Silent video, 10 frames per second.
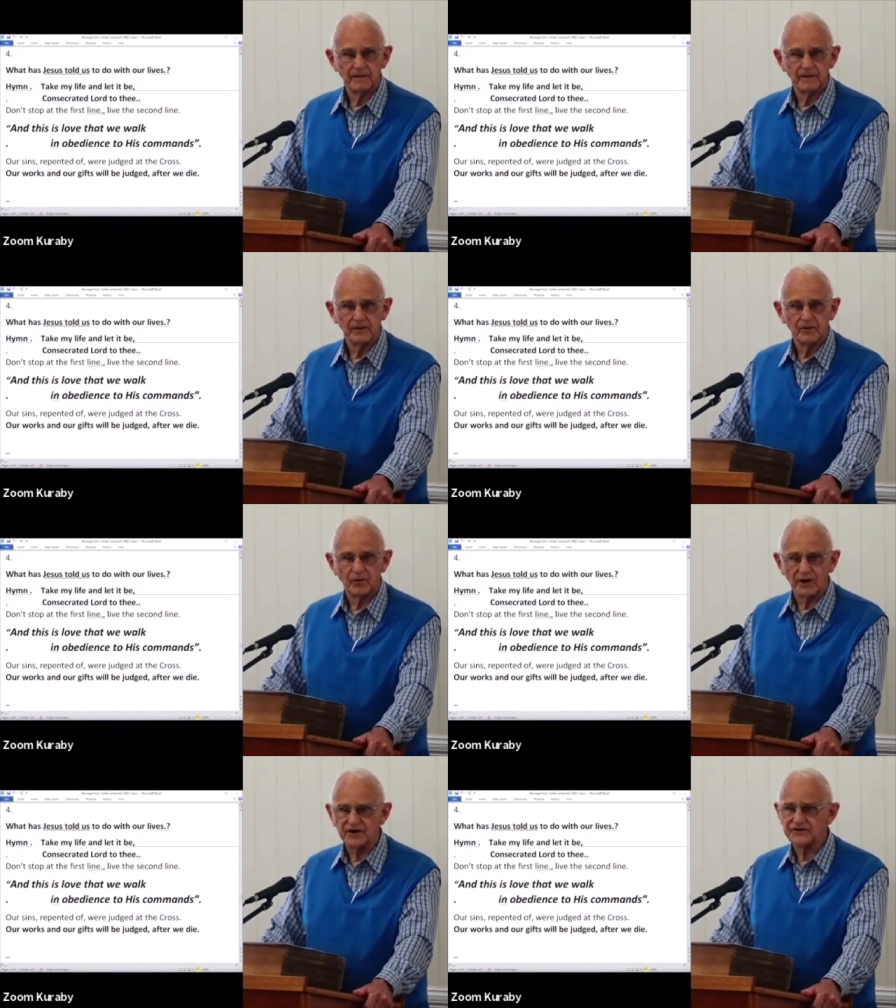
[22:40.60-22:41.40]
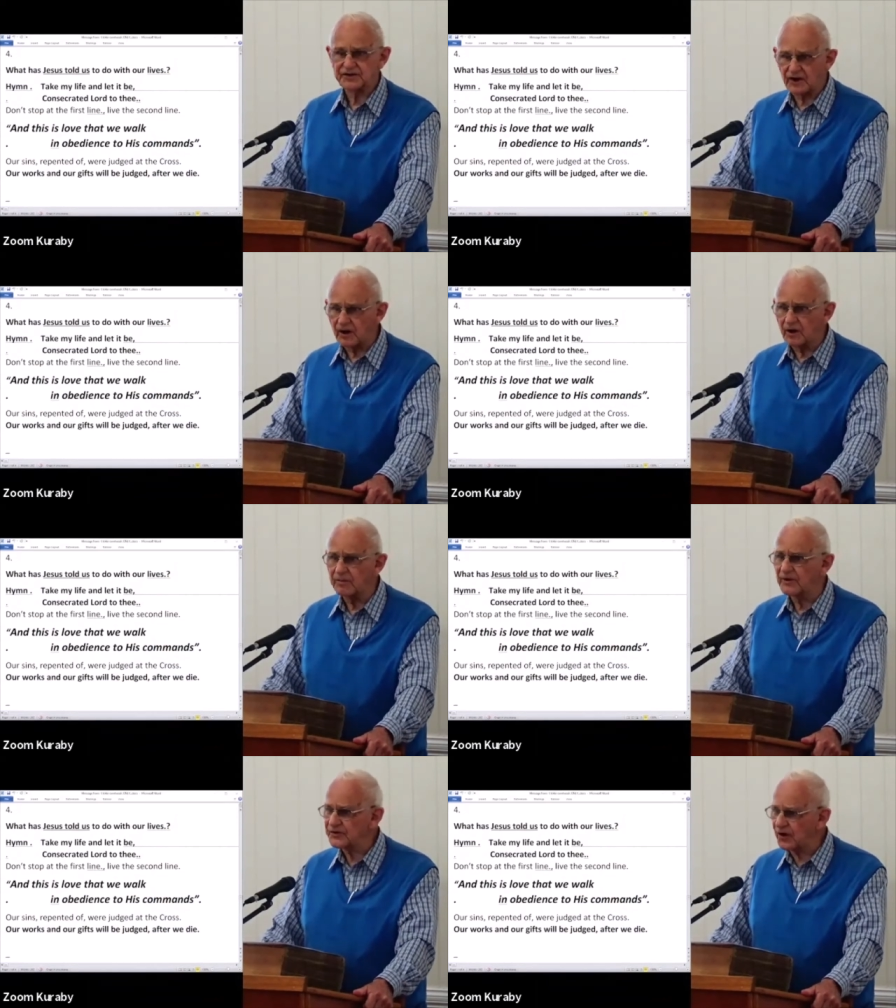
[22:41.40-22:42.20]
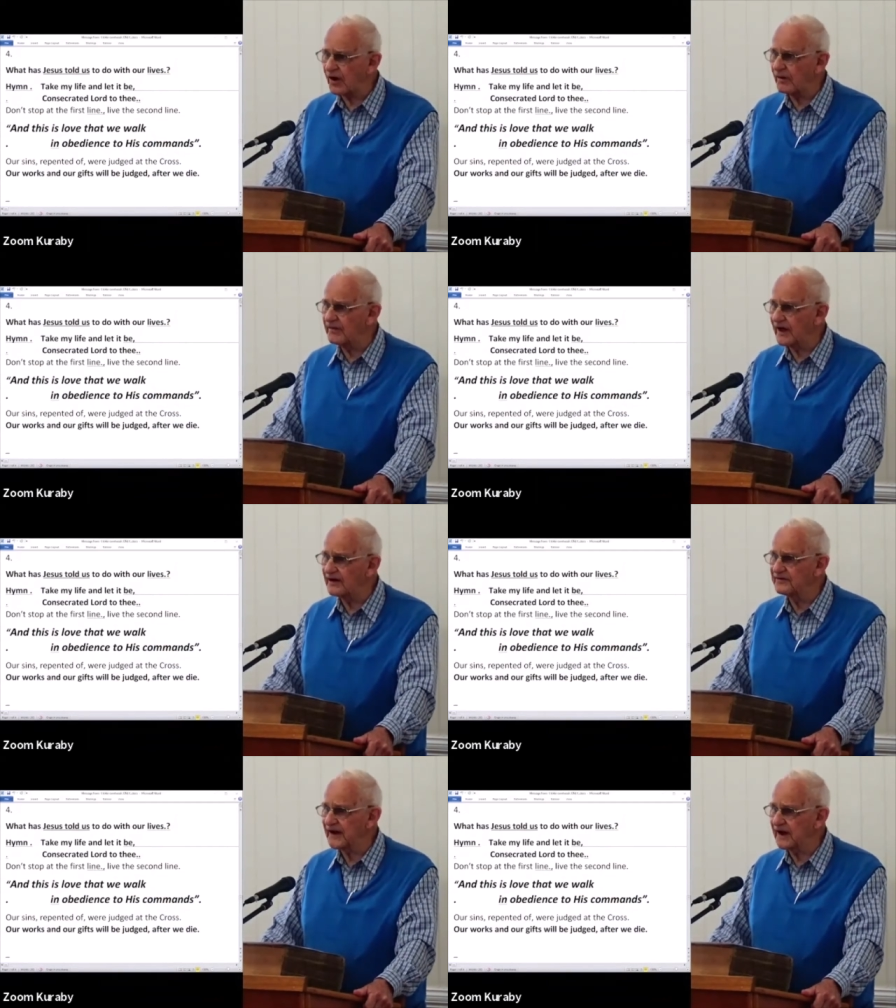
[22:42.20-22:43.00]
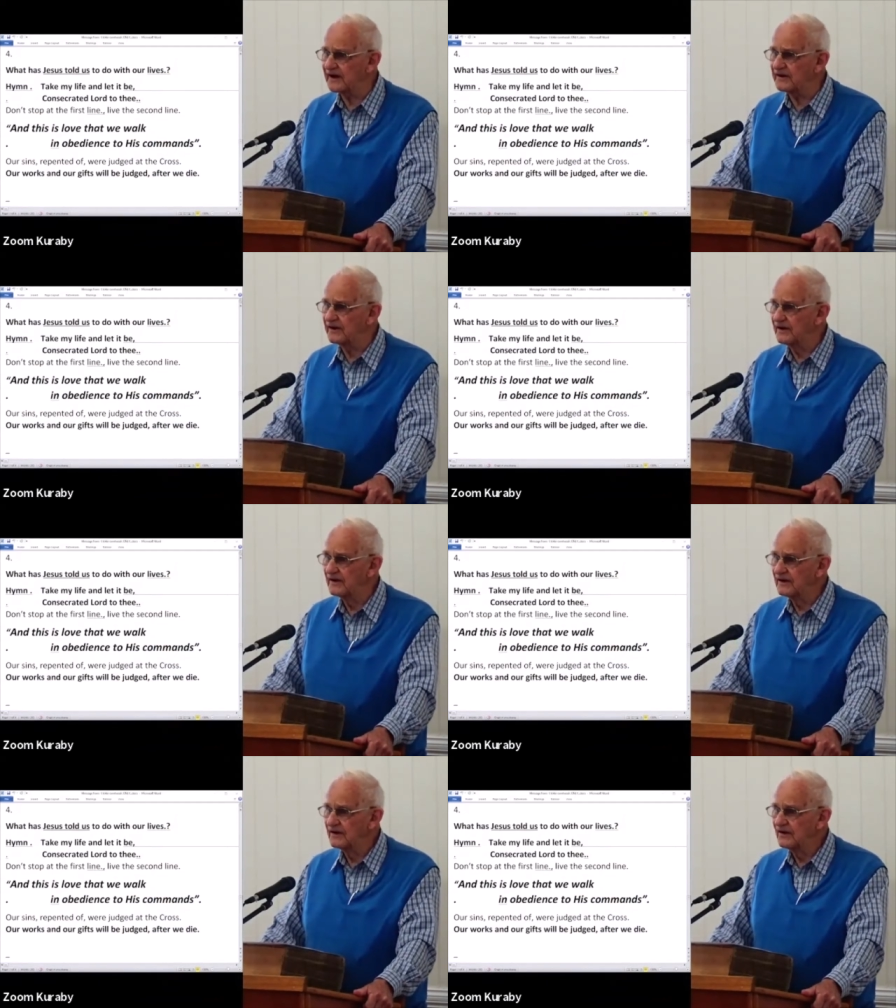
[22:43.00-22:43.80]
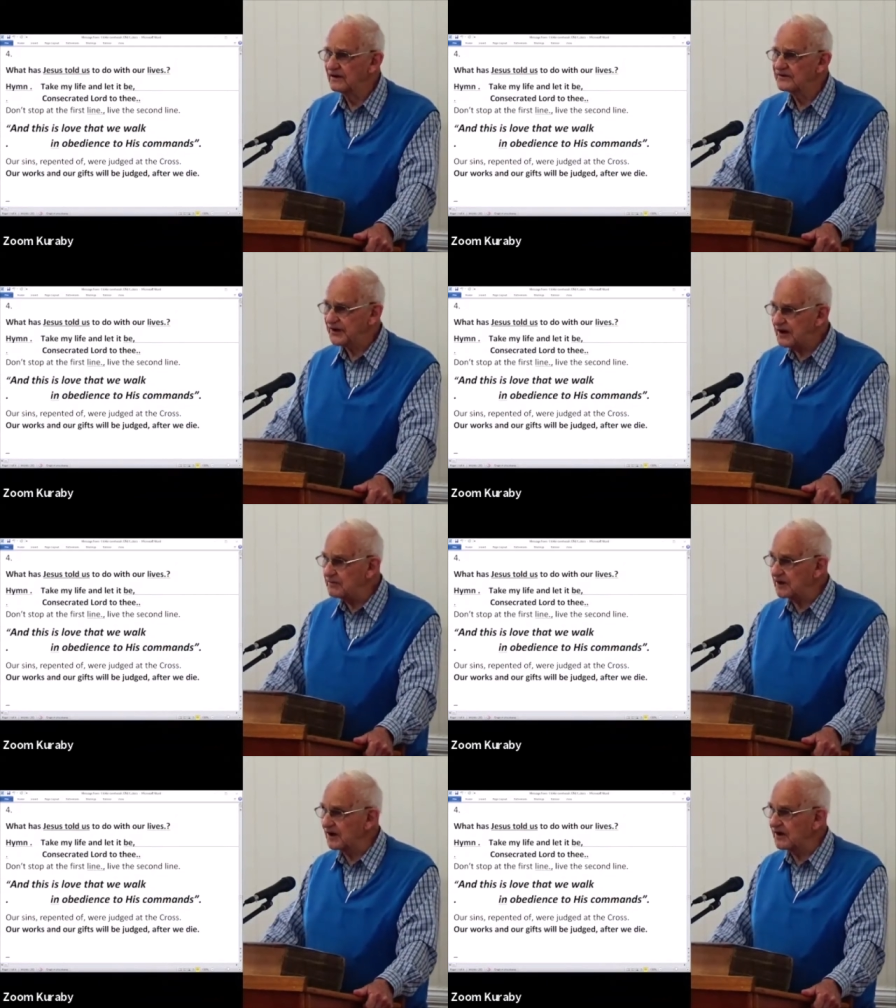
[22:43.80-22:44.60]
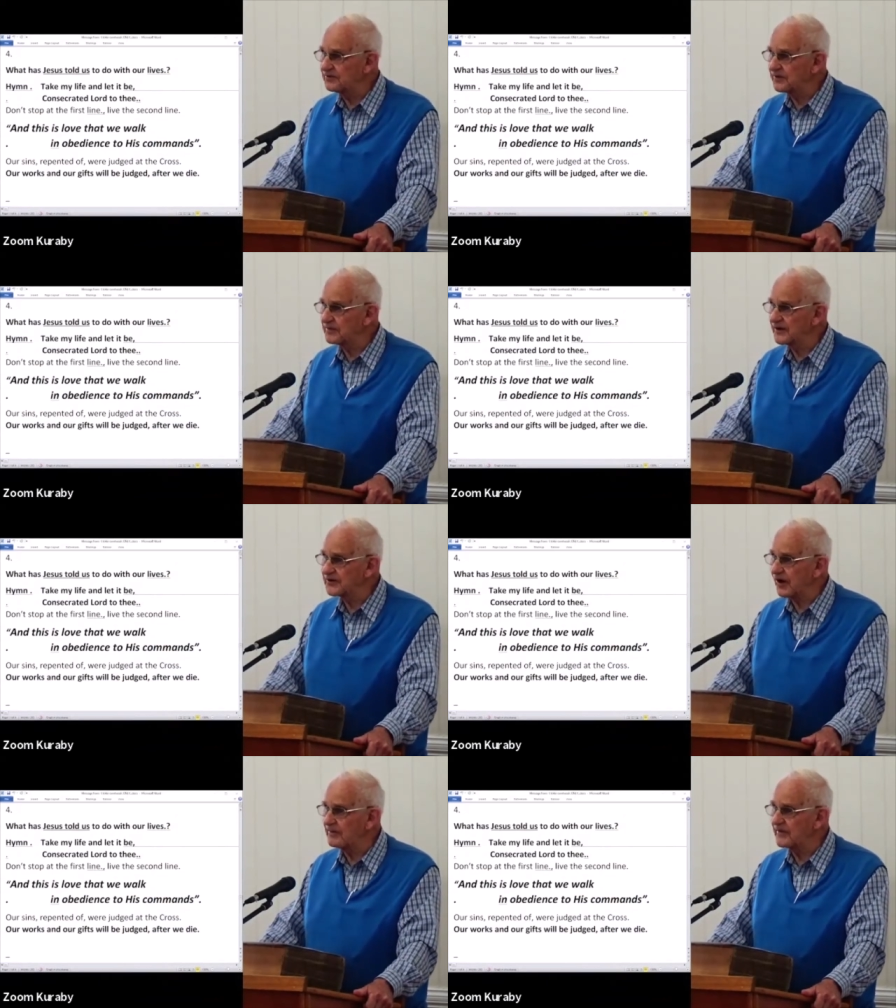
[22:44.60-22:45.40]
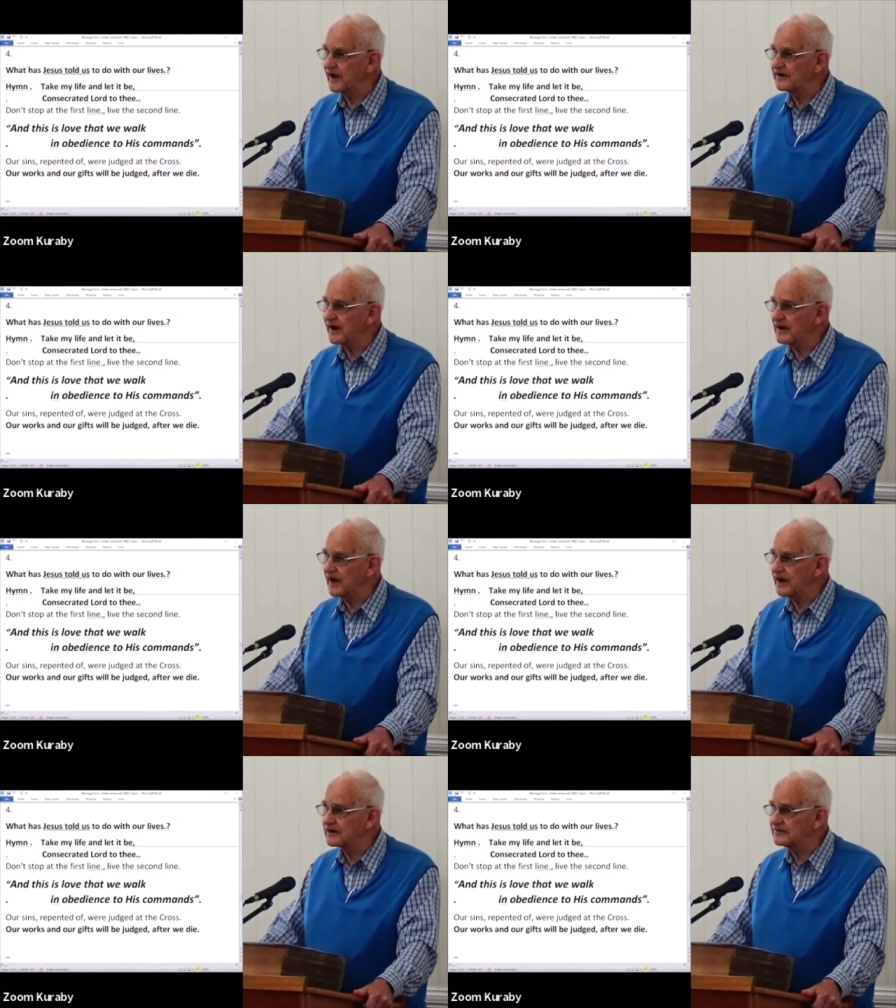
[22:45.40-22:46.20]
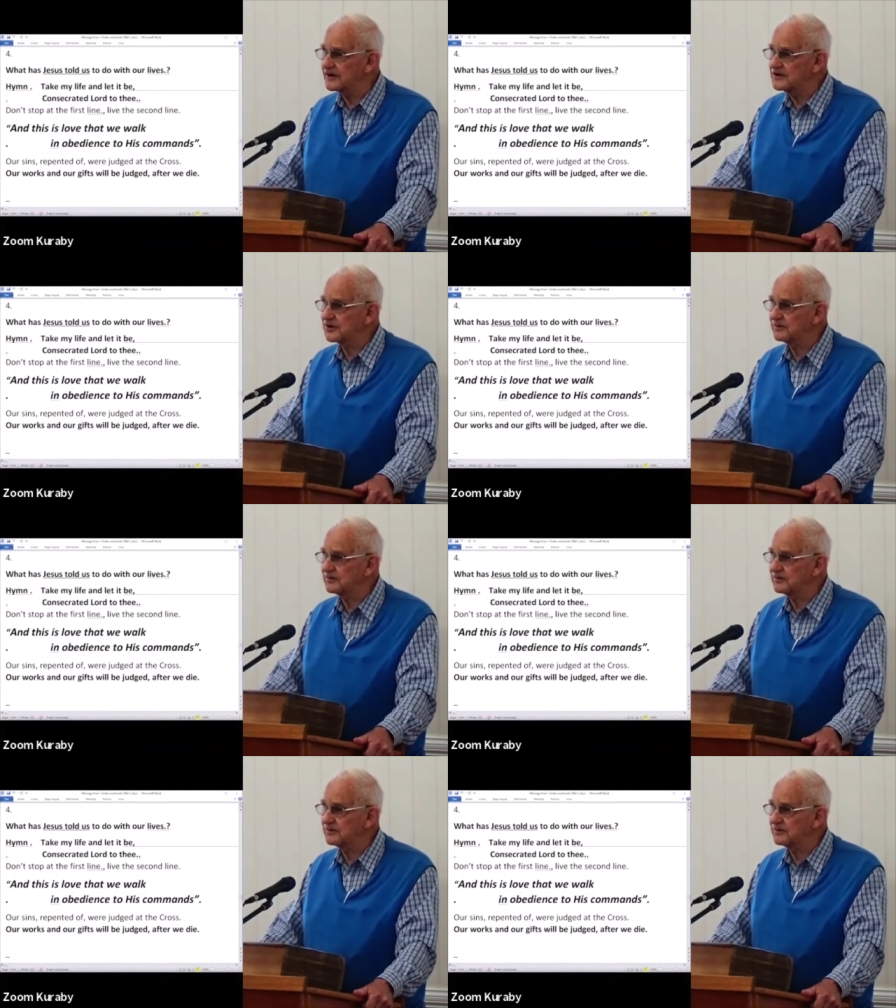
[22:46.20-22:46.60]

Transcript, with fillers: What a terrible time they have had, seemingly from the time they came out of Egypt.